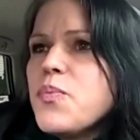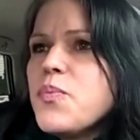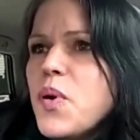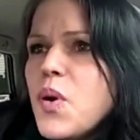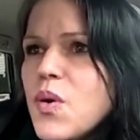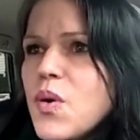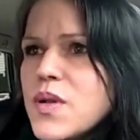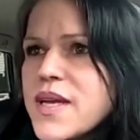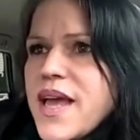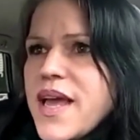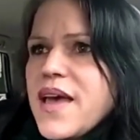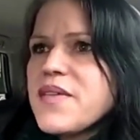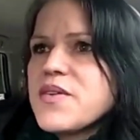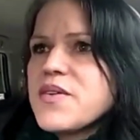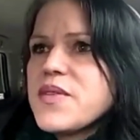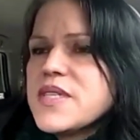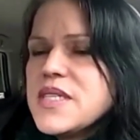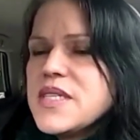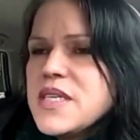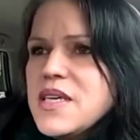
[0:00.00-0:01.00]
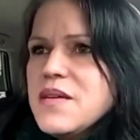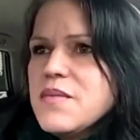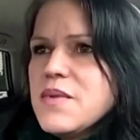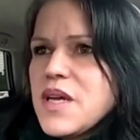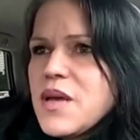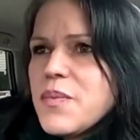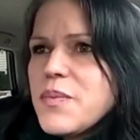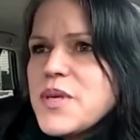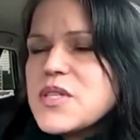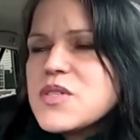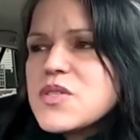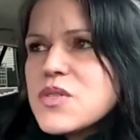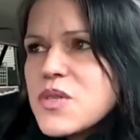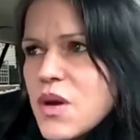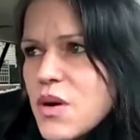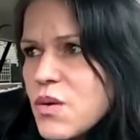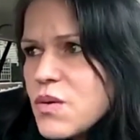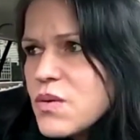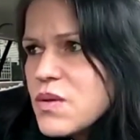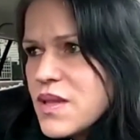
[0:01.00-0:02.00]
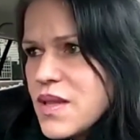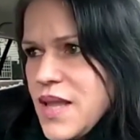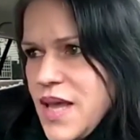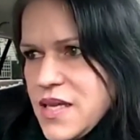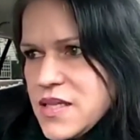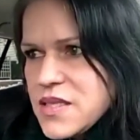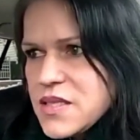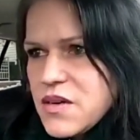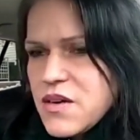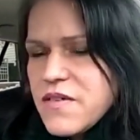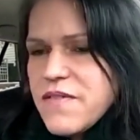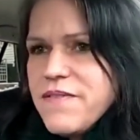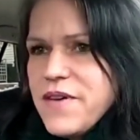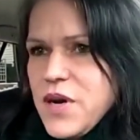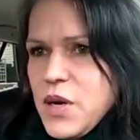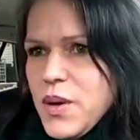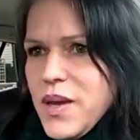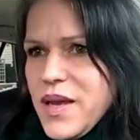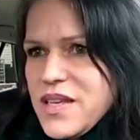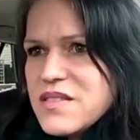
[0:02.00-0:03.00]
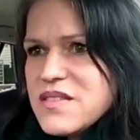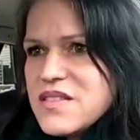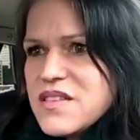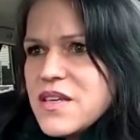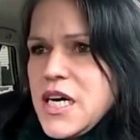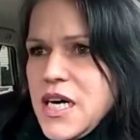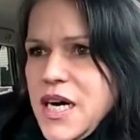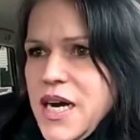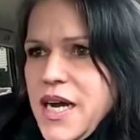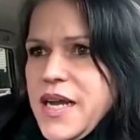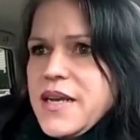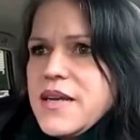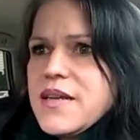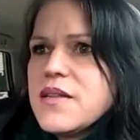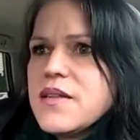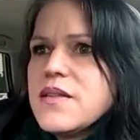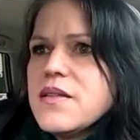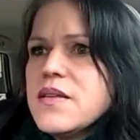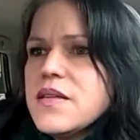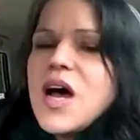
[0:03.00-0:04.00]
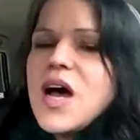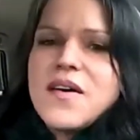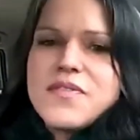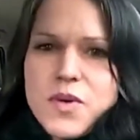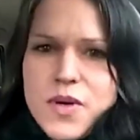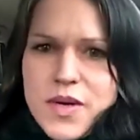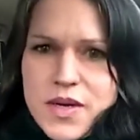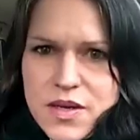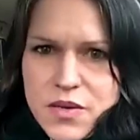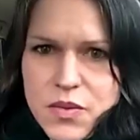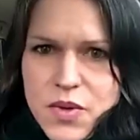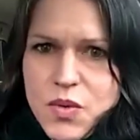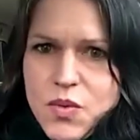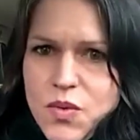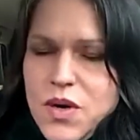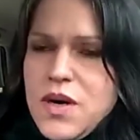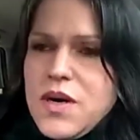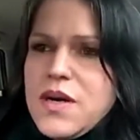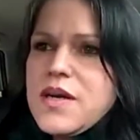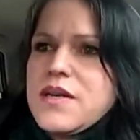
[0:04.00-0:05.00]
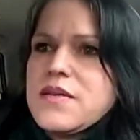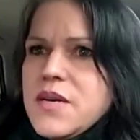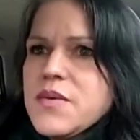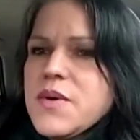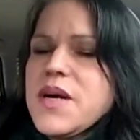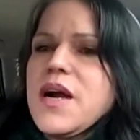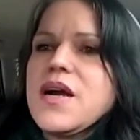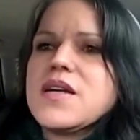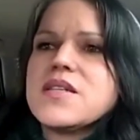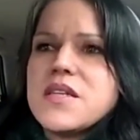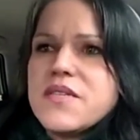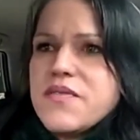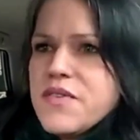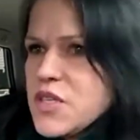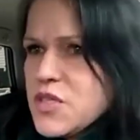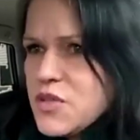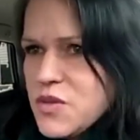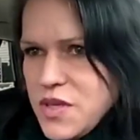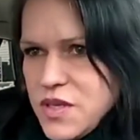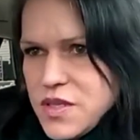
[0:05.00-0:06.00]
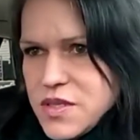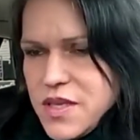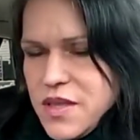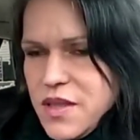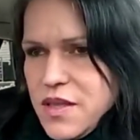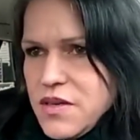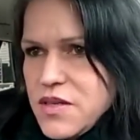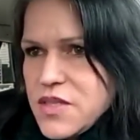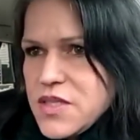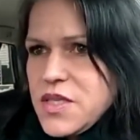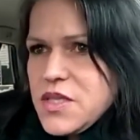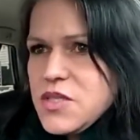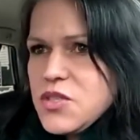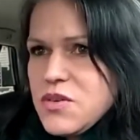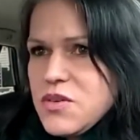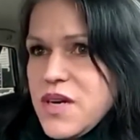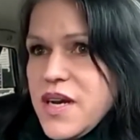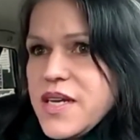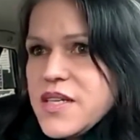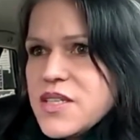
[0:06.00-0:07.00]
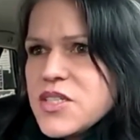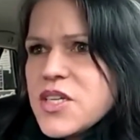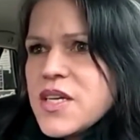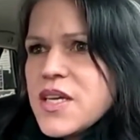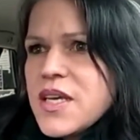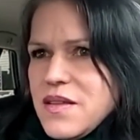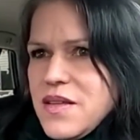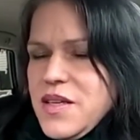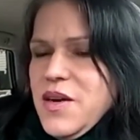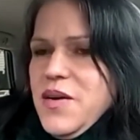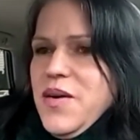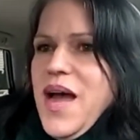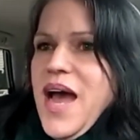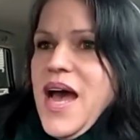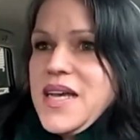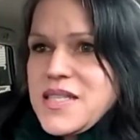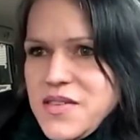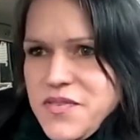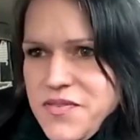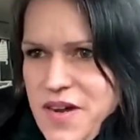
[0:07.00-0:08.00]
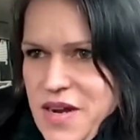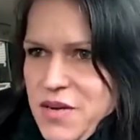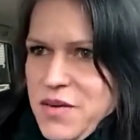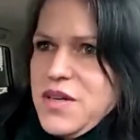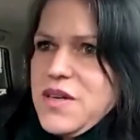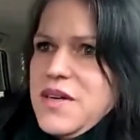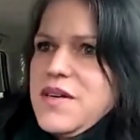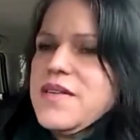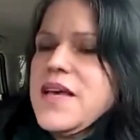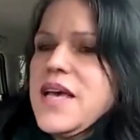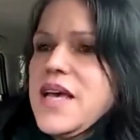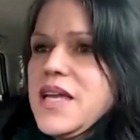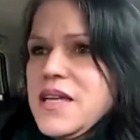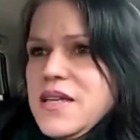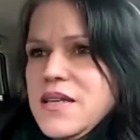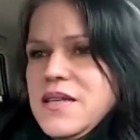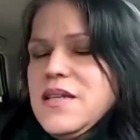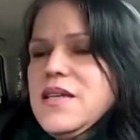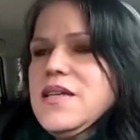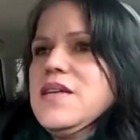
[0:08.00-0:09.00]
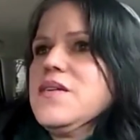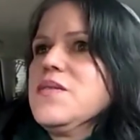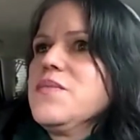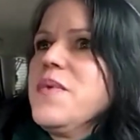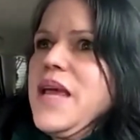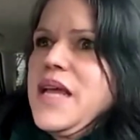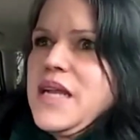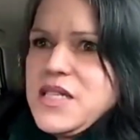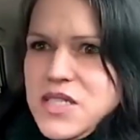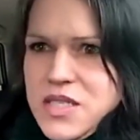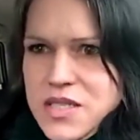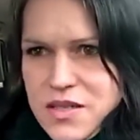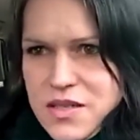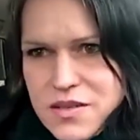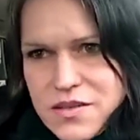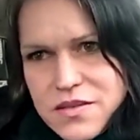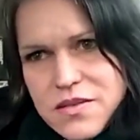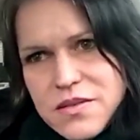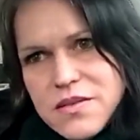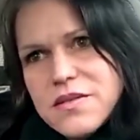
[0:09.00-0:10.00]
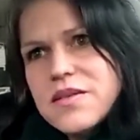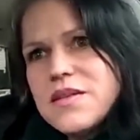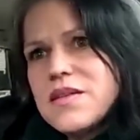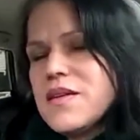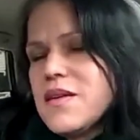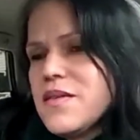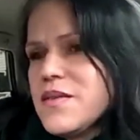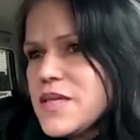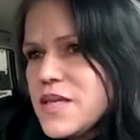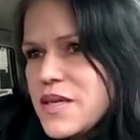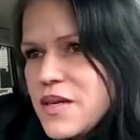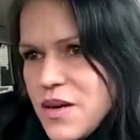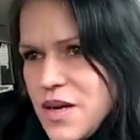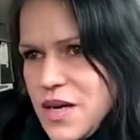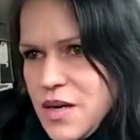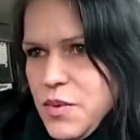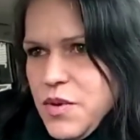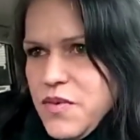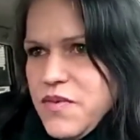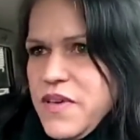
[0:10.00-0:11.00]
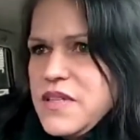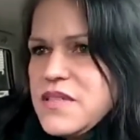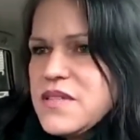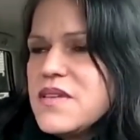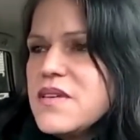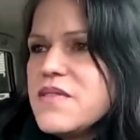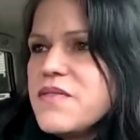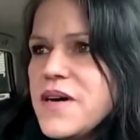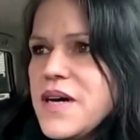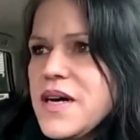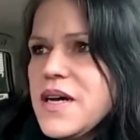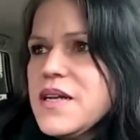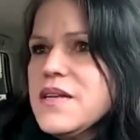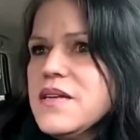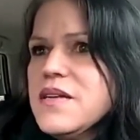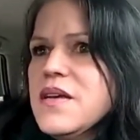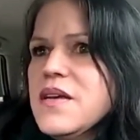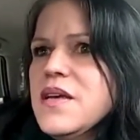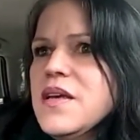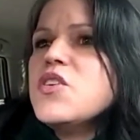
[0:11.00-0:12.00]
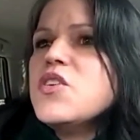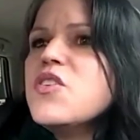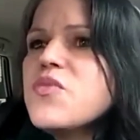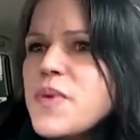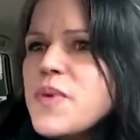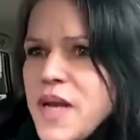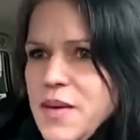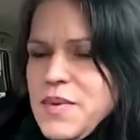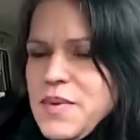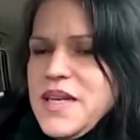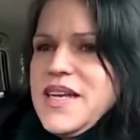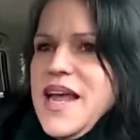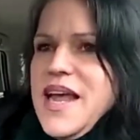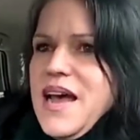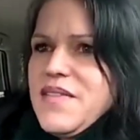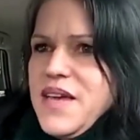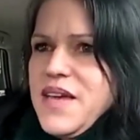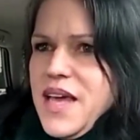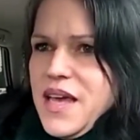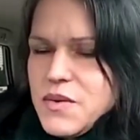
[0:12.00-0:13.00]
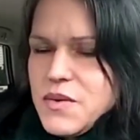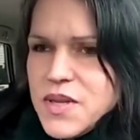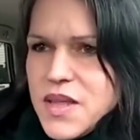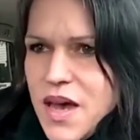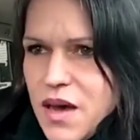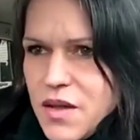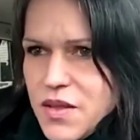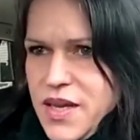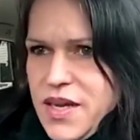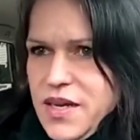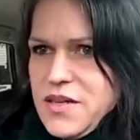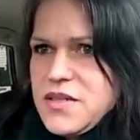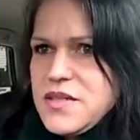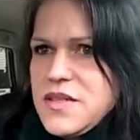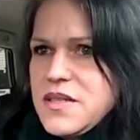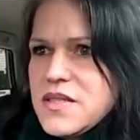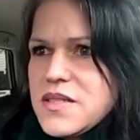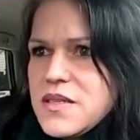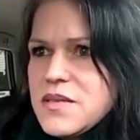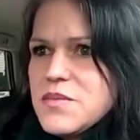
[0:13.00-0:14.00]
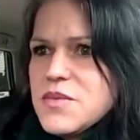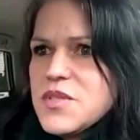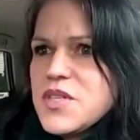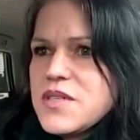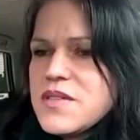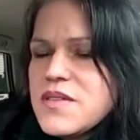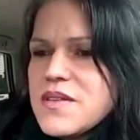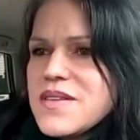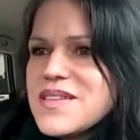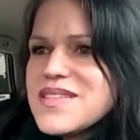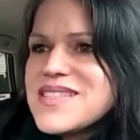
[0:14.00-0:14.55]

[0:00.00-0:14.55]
pull together the team that could be so laser focused on software that would work in regards to virtual nursing, the nursing shortage, as a founder and then, managing, this incredible VC fund, you've been able to navigate with healthcare systems, just the